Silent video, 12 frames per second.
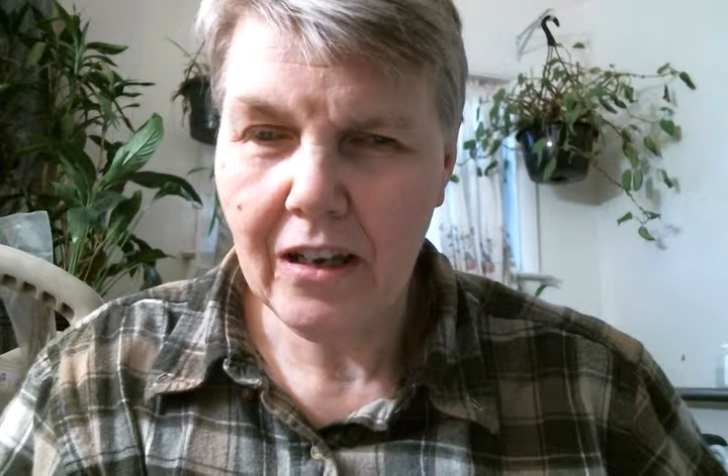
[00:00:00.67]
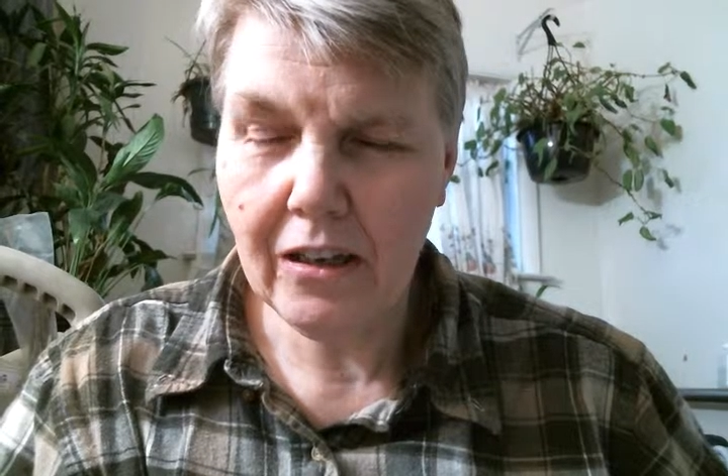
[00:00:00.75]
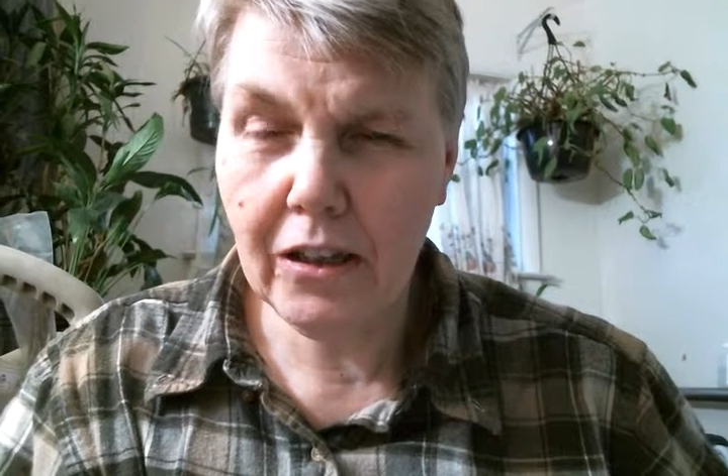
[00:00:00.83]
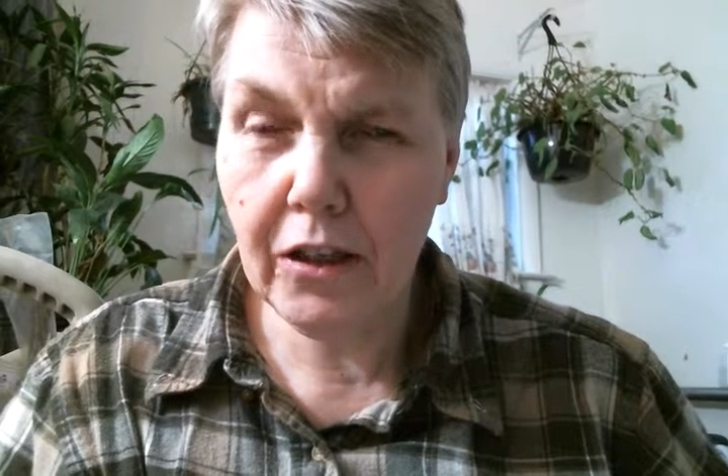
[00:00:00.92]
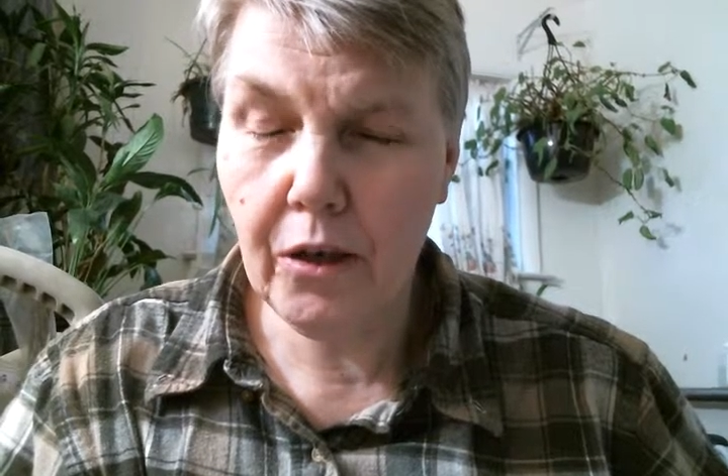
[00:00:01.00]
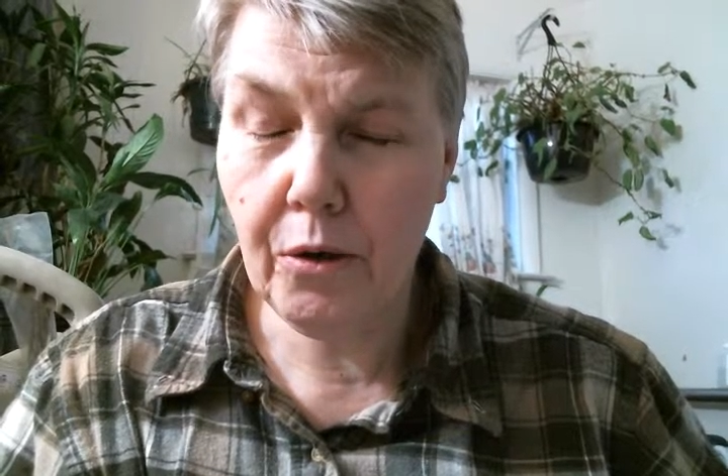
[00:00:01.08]

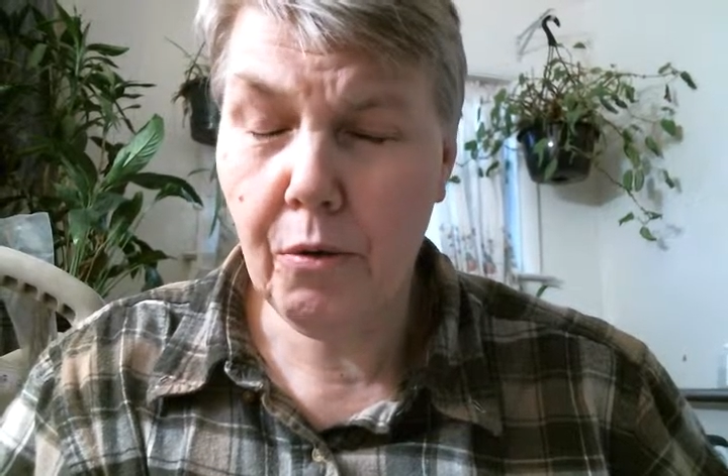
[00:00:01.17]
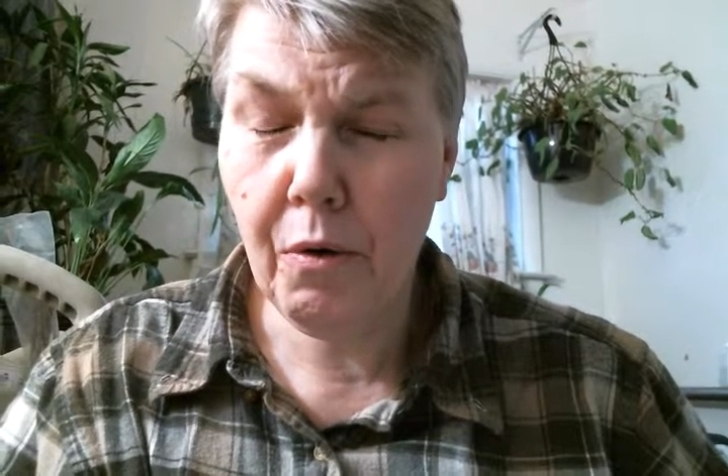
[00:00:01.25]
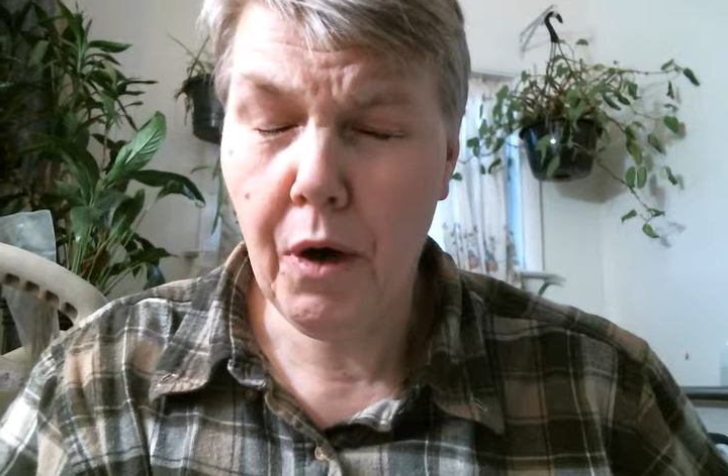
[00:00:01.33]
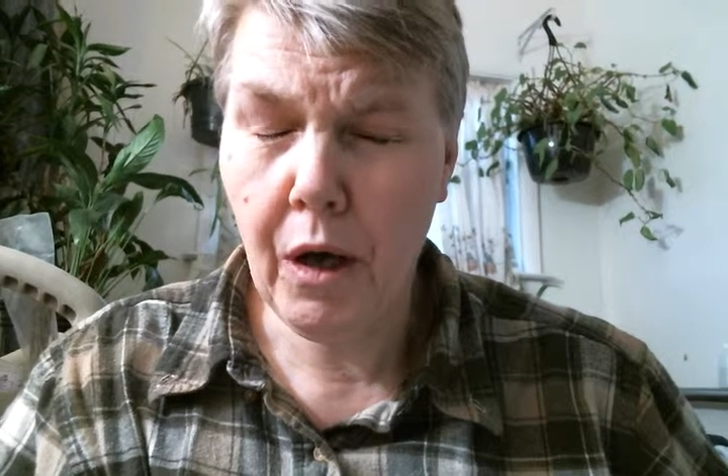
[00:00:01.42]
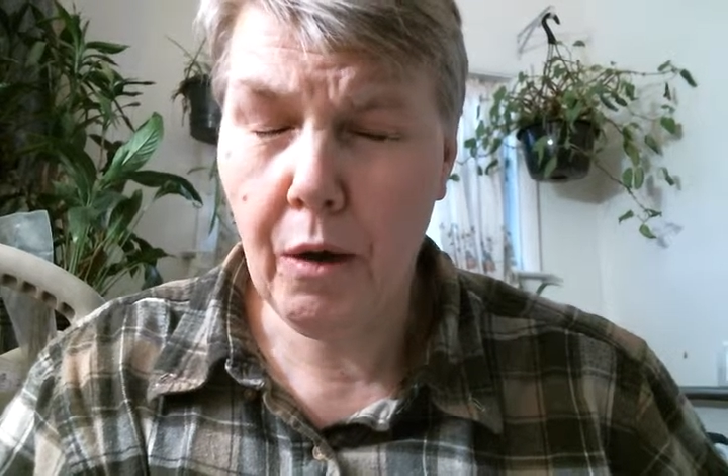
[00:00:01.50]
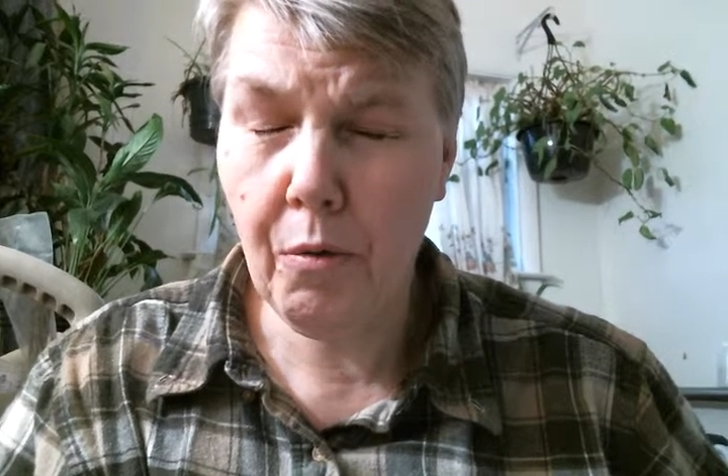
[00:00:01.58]

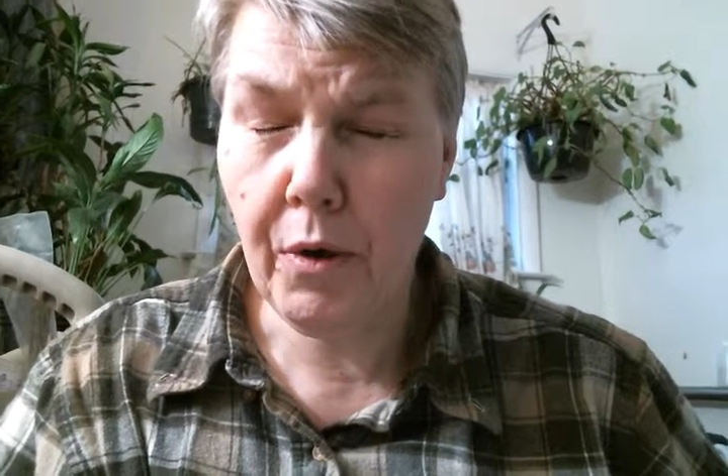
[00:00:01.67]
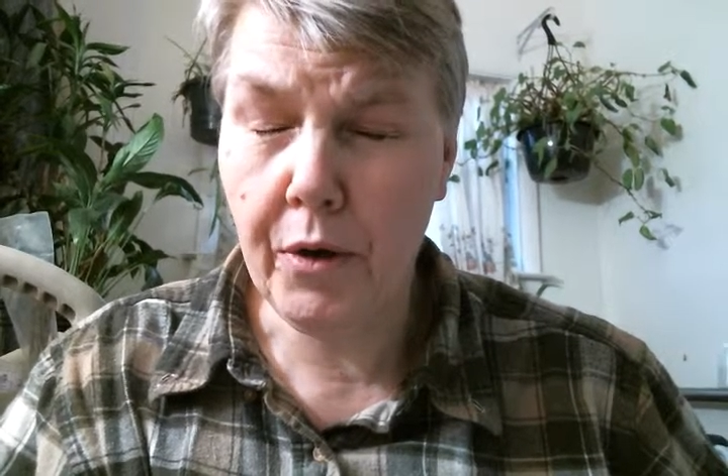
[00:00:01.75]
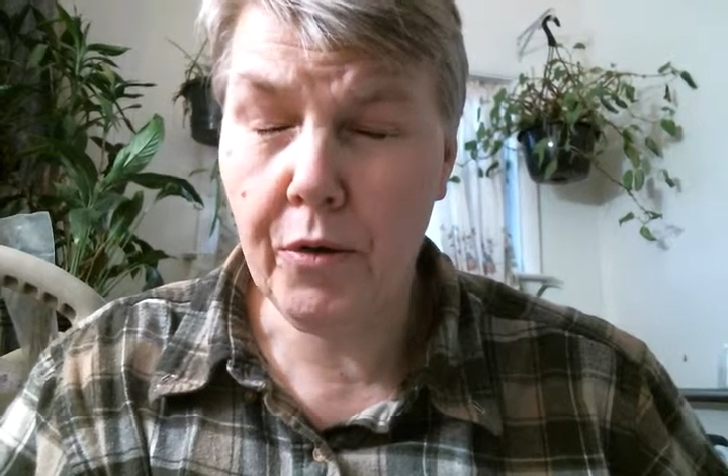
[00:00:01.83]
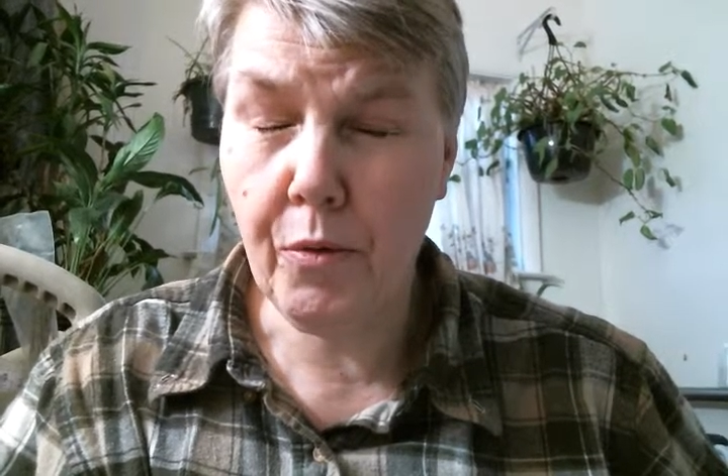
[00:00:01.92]
Hello, I wanted